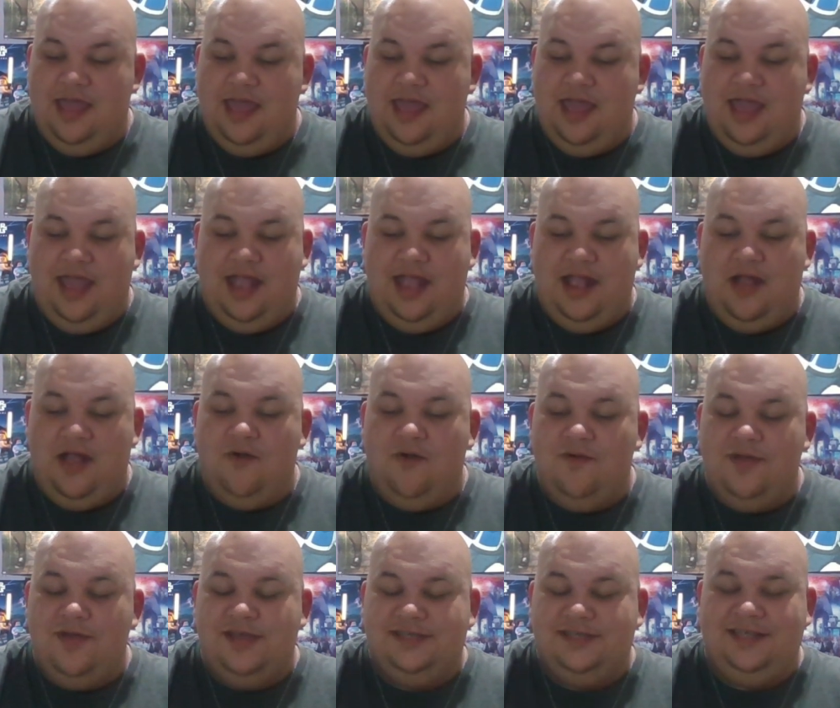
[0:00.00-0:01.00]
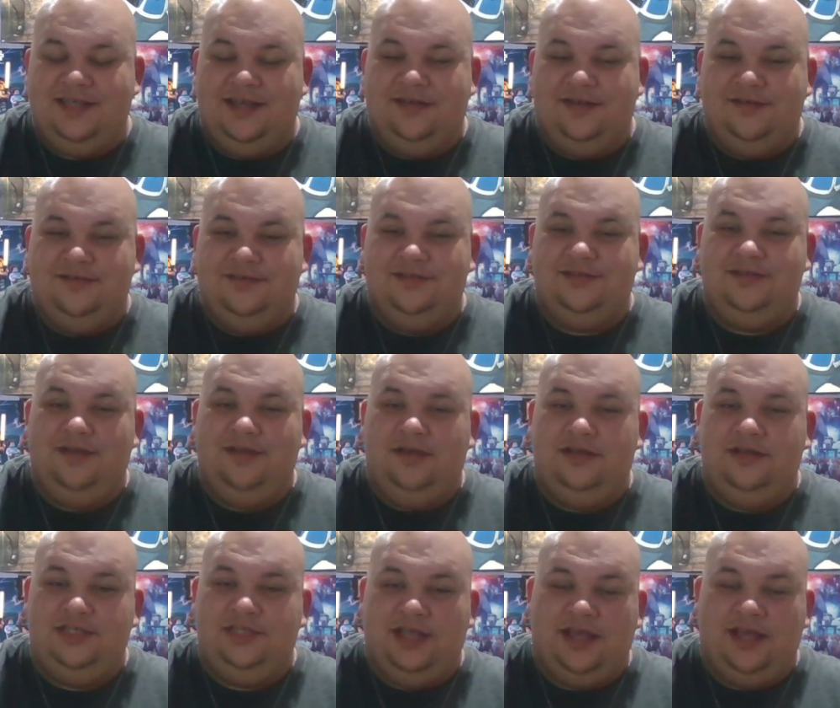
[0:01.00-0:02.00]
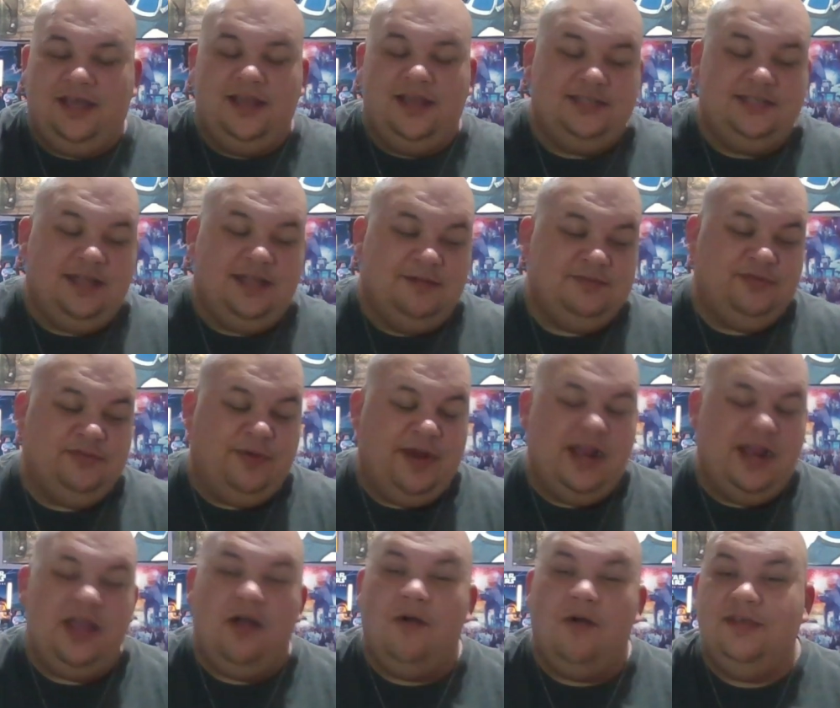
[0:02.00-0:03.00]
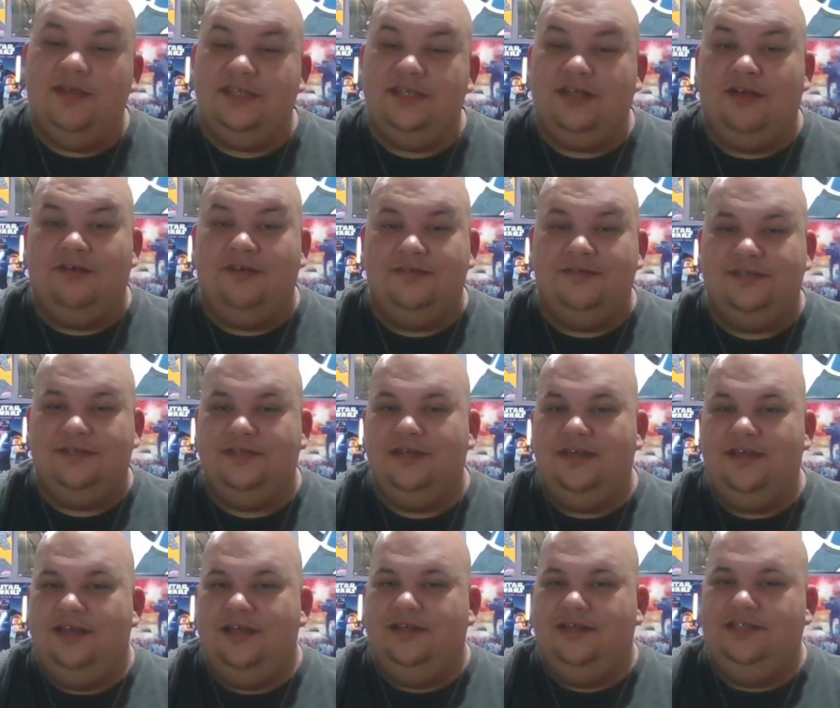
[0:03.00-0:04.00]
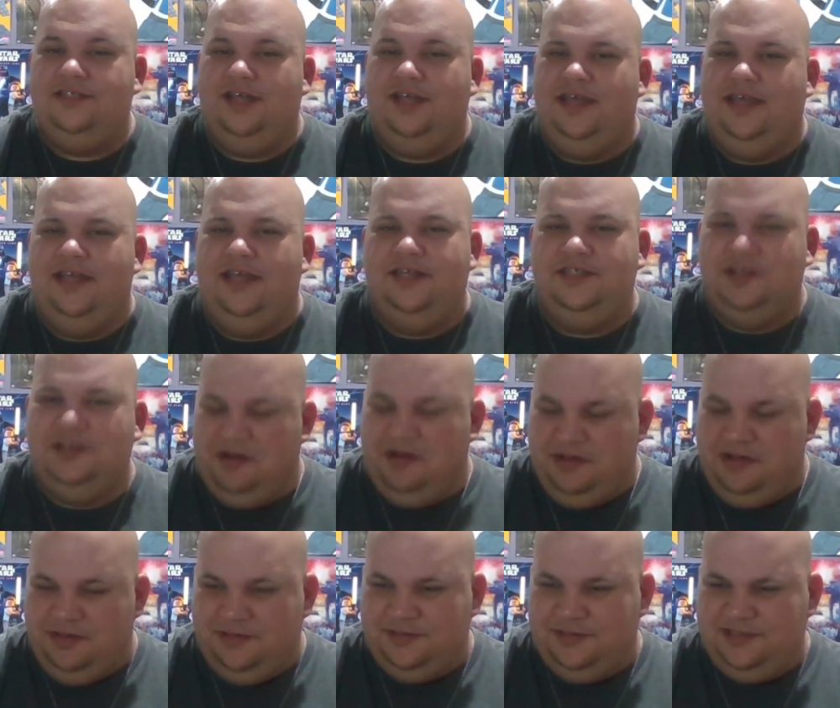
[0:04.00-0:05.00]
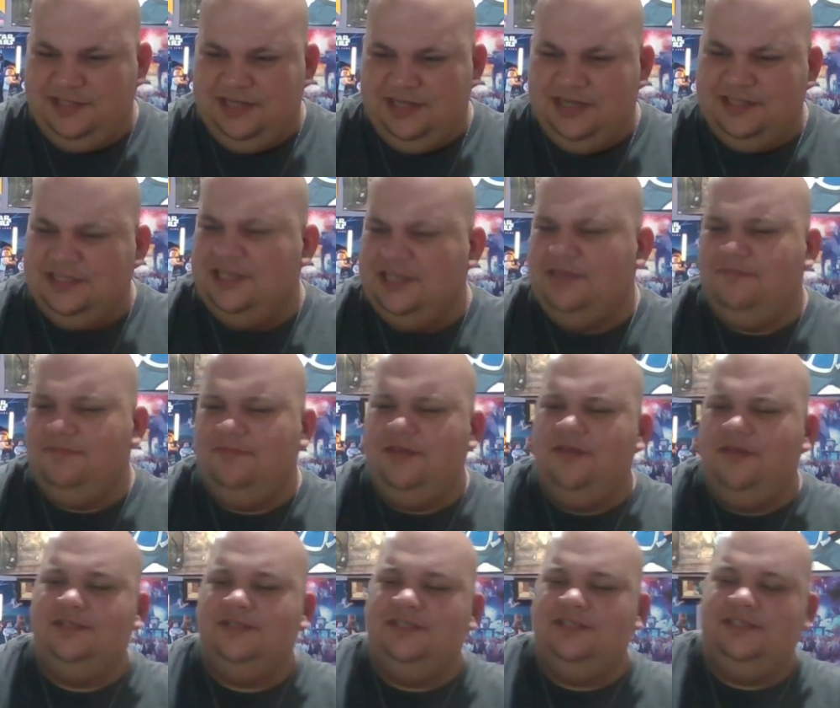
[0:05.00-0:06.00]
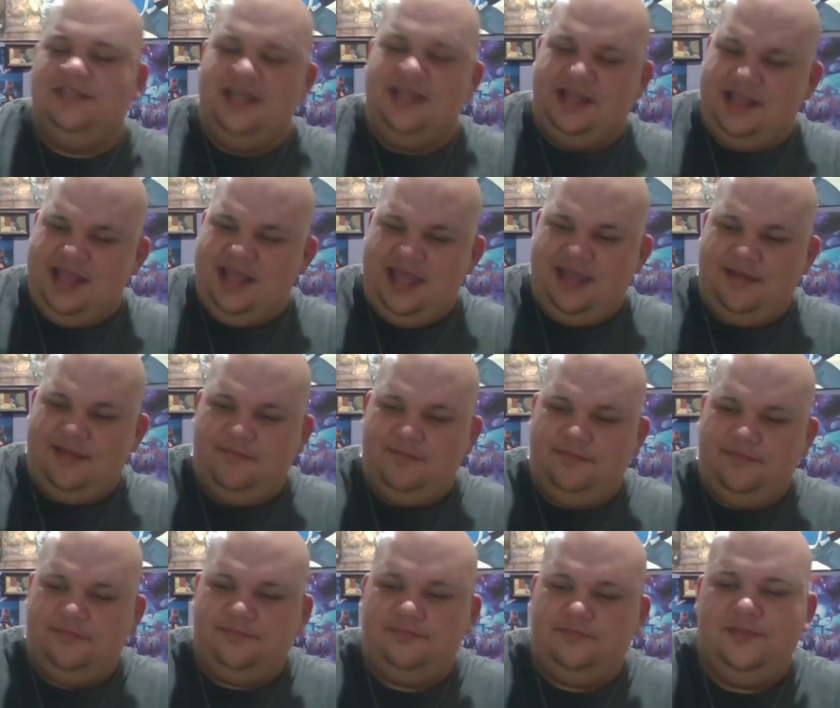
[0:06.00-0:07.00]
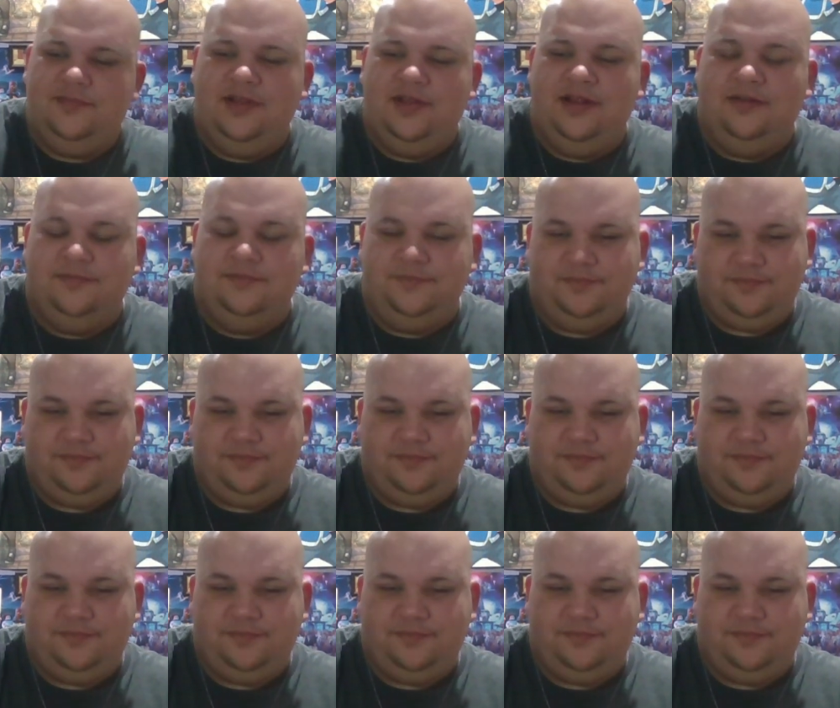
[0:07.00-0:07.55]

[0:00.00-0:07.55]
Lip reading: he always tells Chucky to stop swearing. He always calls Chucky Charles. He doesn't use his nickname, you know.